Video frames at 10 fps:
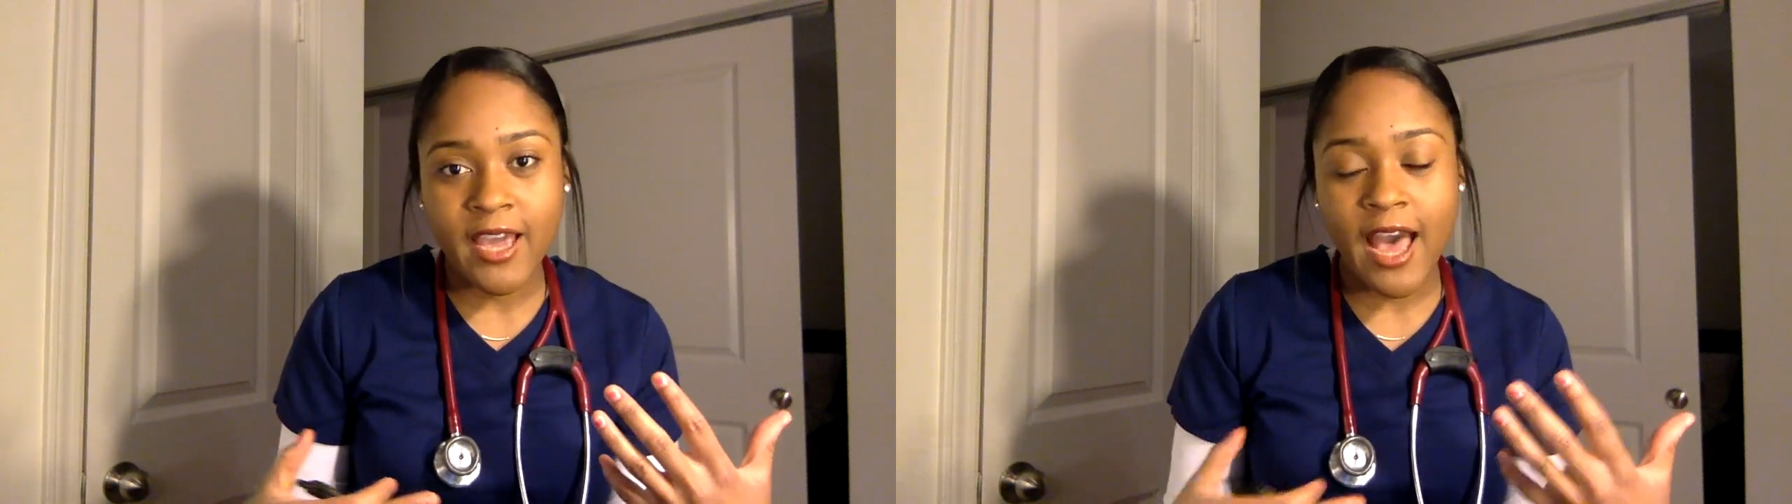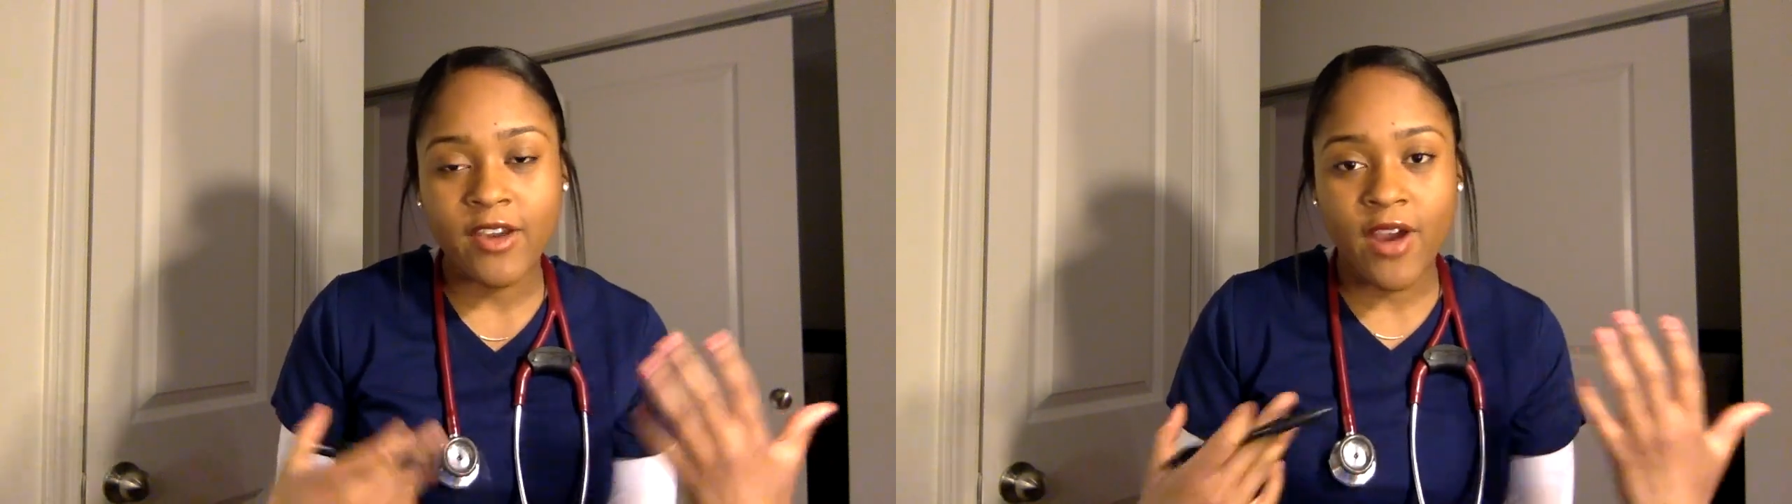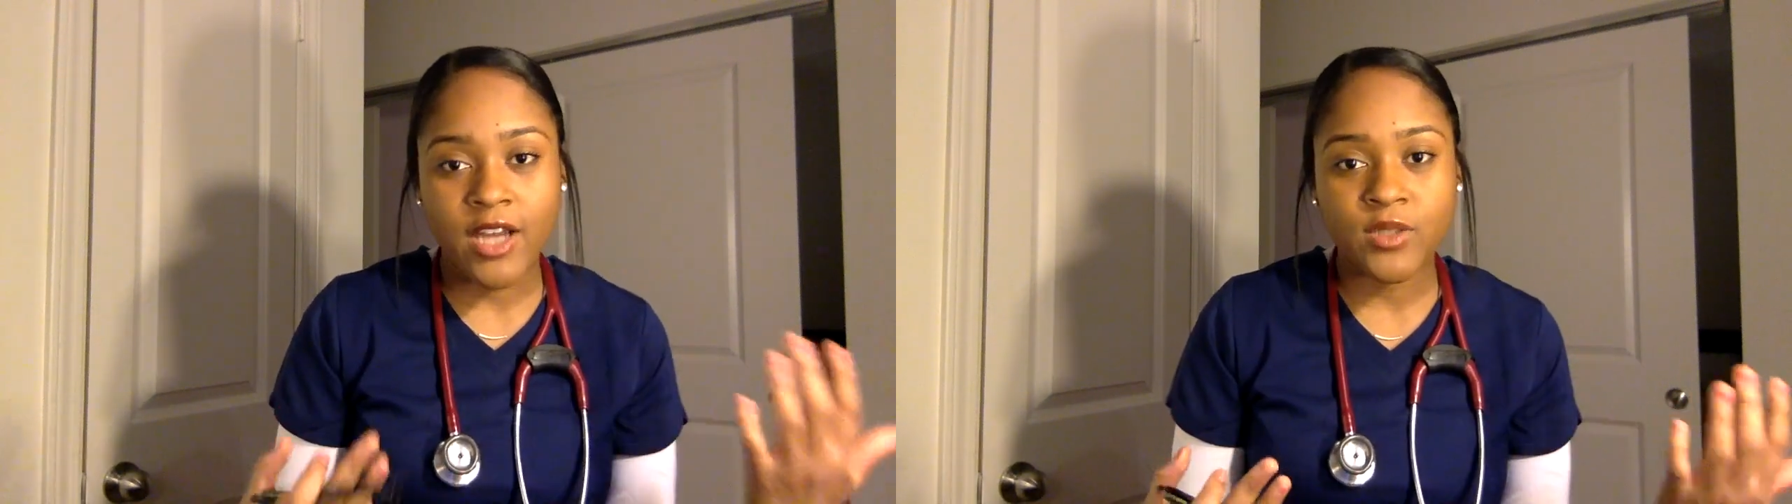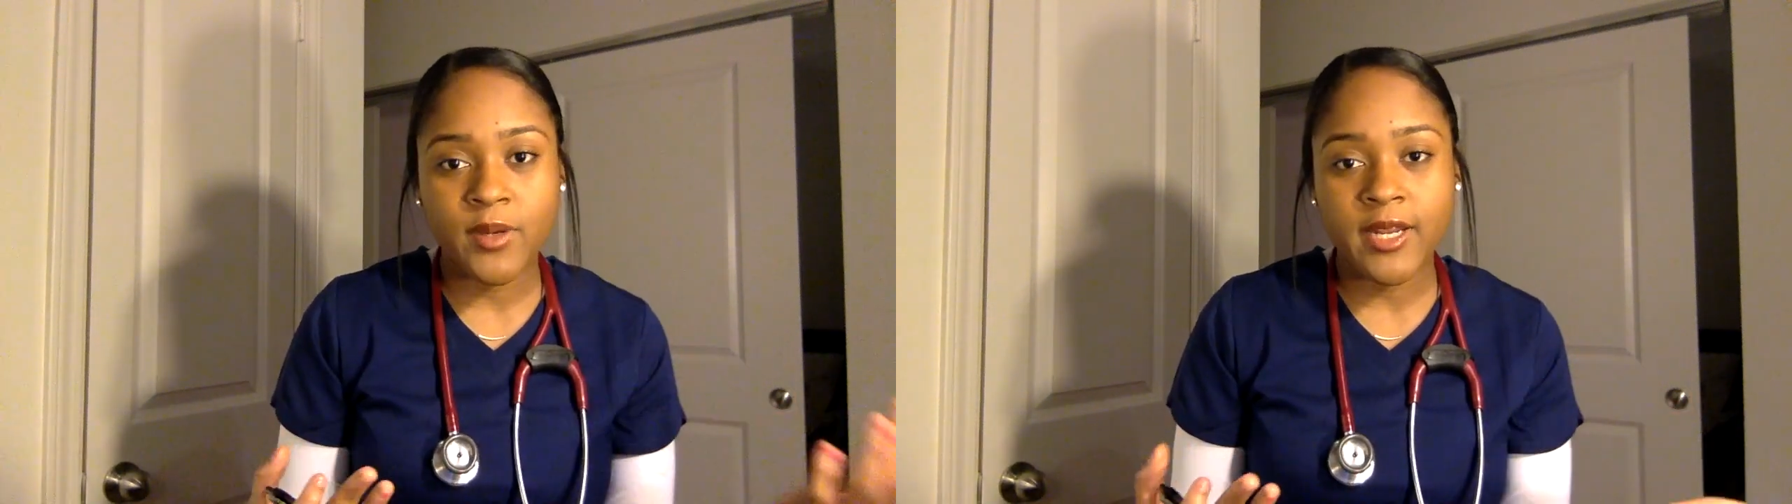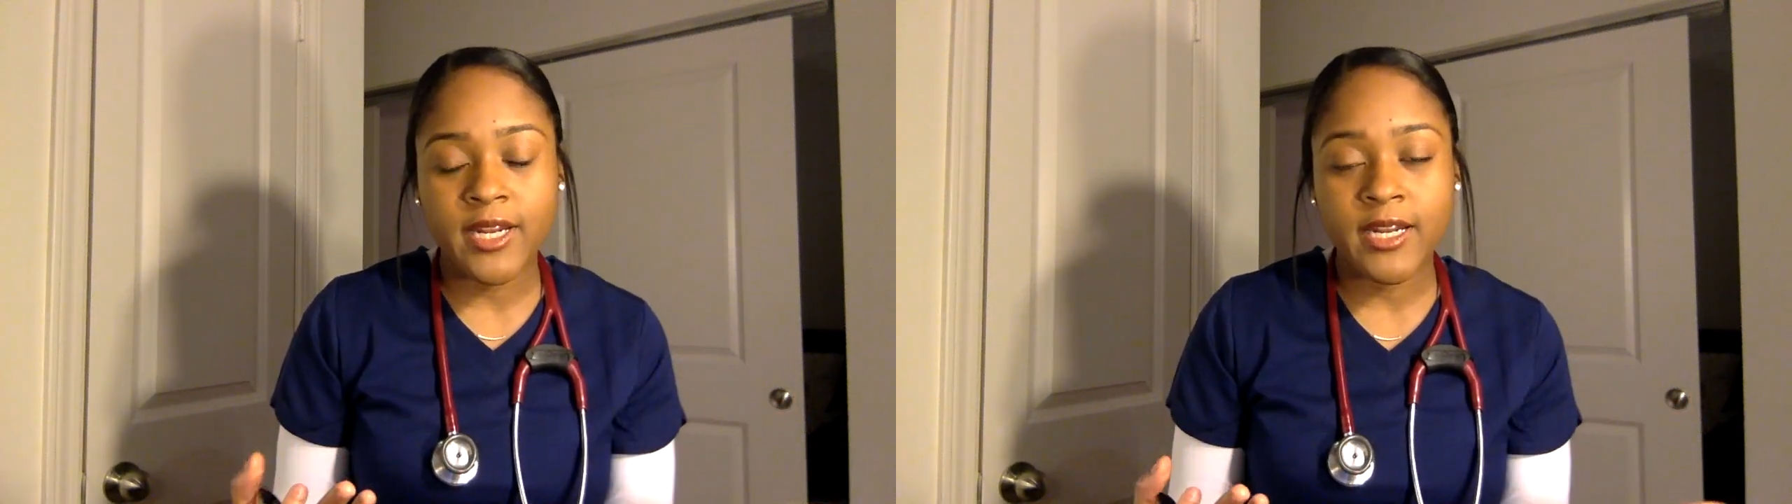I
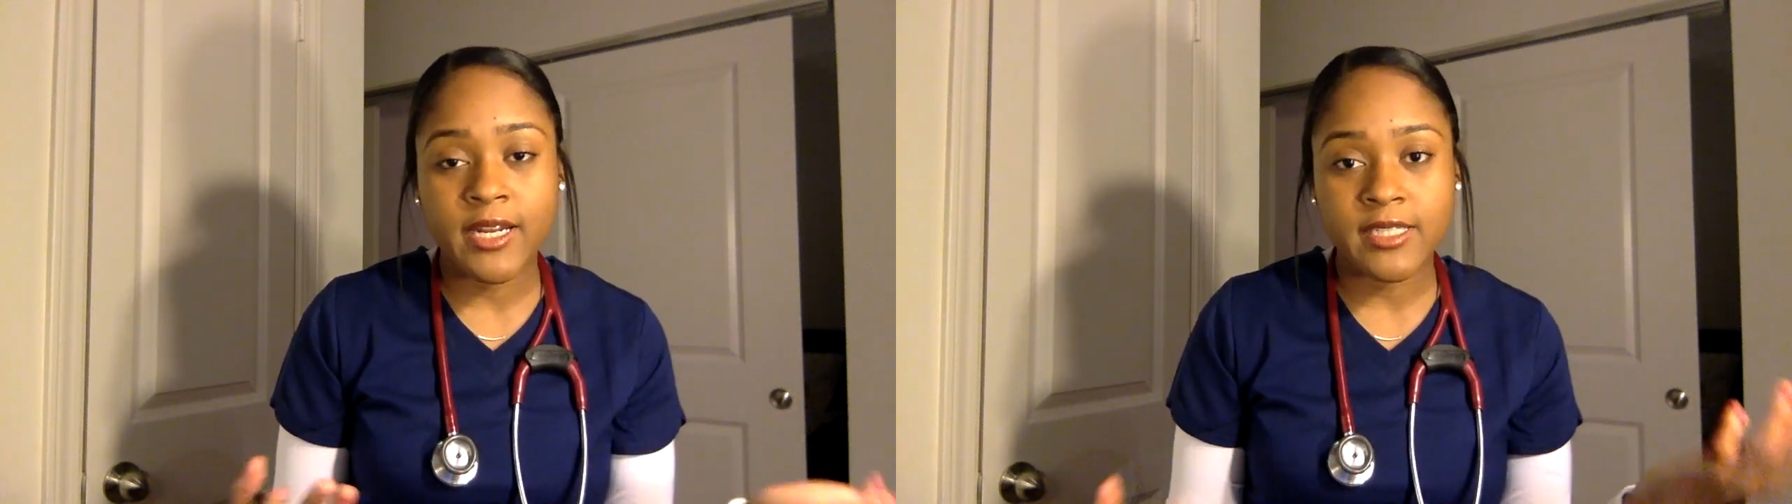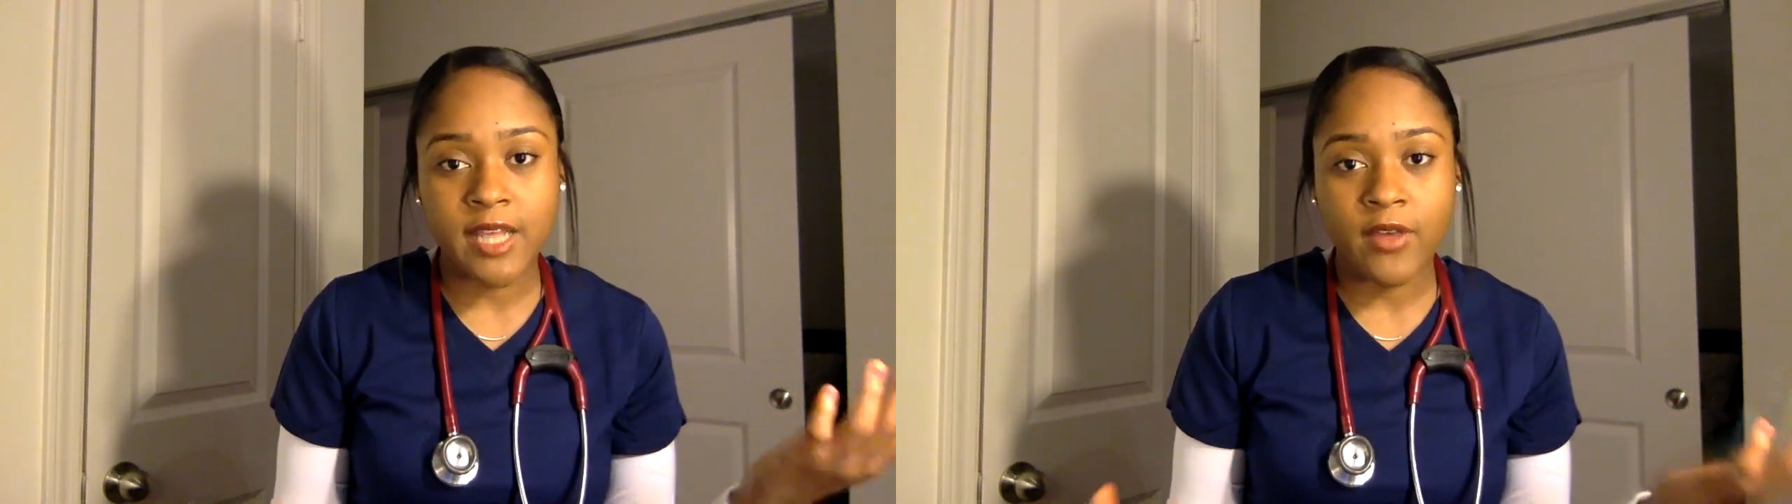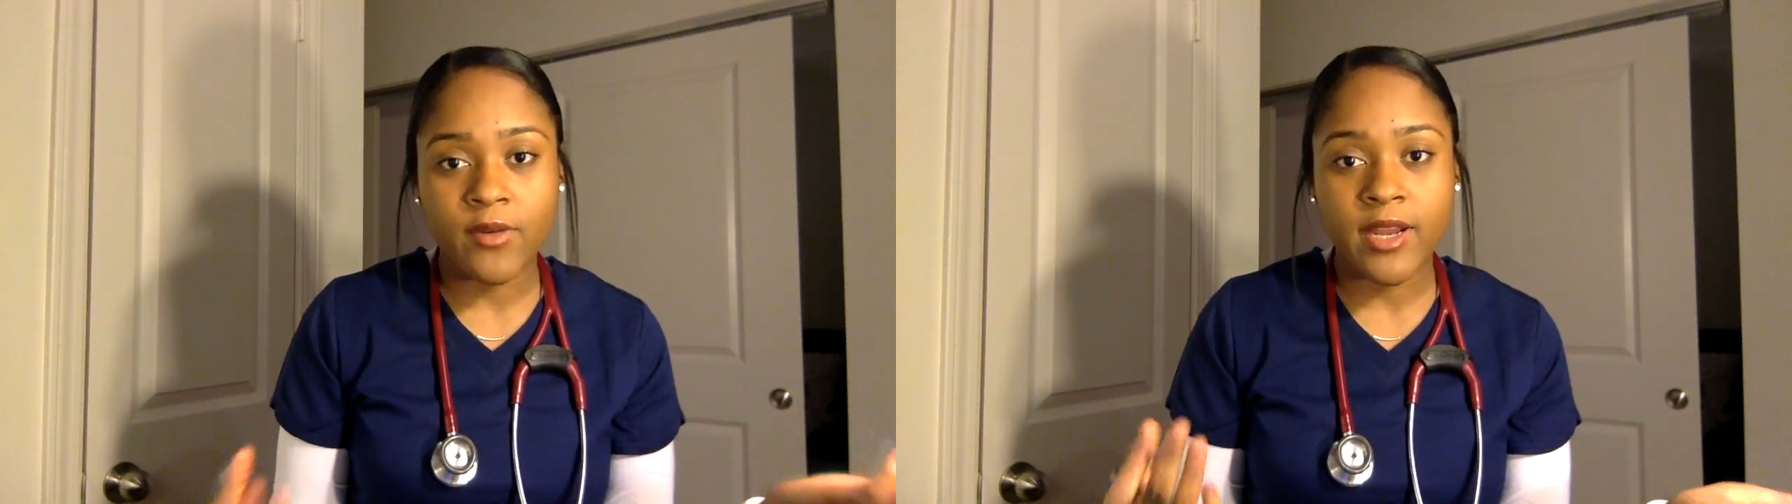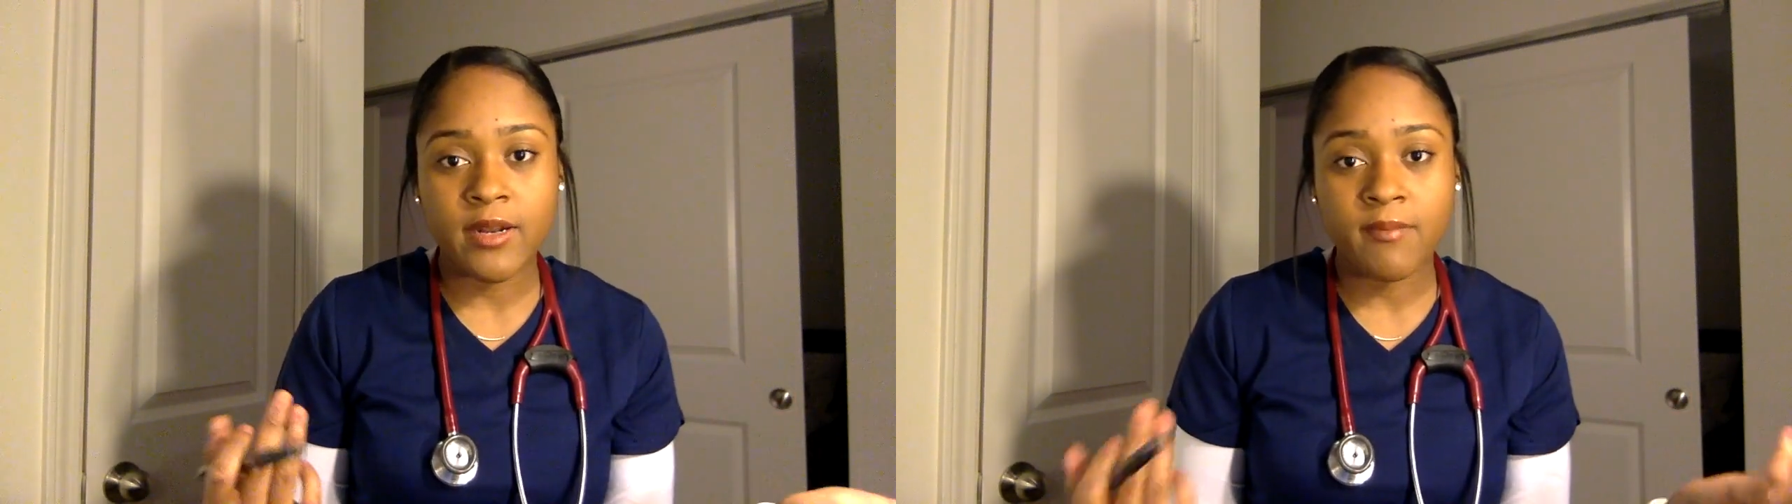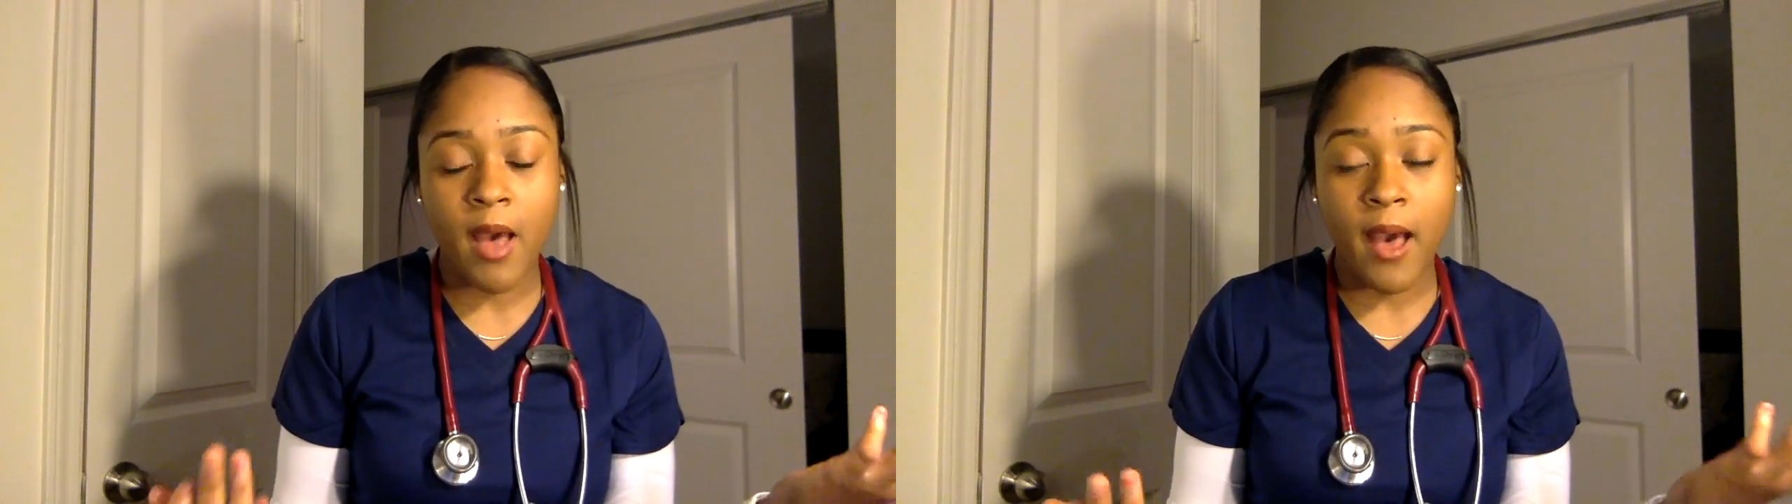graduated an accelerated